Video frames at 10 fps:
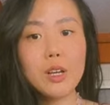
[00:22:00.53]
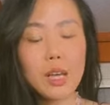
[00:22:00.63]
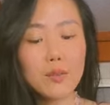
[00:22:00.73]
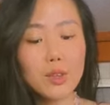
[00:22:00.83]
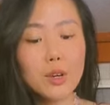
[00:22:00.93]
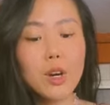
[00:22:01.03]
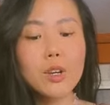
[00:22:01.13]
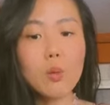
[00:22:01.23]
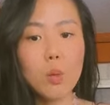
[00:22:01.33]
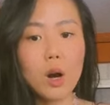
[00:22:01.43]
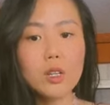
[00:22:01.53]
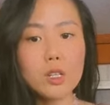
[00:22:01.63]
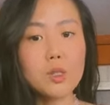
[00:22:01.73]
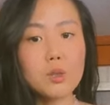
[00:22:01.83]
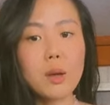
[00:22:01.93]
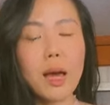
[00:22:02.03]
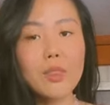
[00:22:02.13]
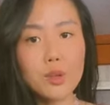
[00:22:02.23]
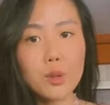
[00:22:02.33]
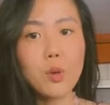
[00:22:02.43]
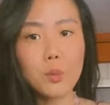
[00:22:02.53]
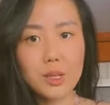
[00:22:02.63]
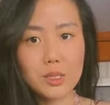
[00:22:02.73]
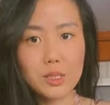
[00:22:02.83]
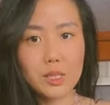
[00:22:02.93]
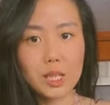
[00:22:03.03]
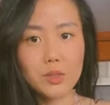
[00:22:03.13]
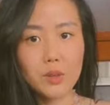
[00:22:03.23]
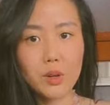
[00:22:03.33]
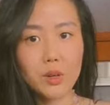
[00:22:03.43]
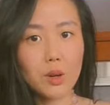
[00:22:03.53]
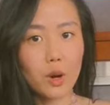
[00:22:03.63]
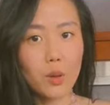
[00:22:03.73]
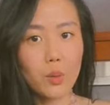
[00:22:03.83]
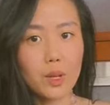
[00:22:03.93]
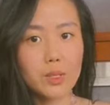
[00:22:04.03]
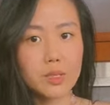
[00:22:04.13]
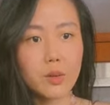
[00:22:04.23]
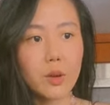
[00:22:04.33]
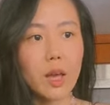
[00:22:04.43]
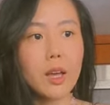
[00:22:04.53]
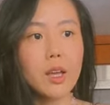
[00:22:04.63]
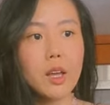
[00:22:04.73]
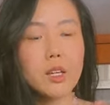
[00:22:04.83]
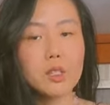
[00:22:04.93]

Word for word: if you're going to walk the true path, you will be successful always. Okay.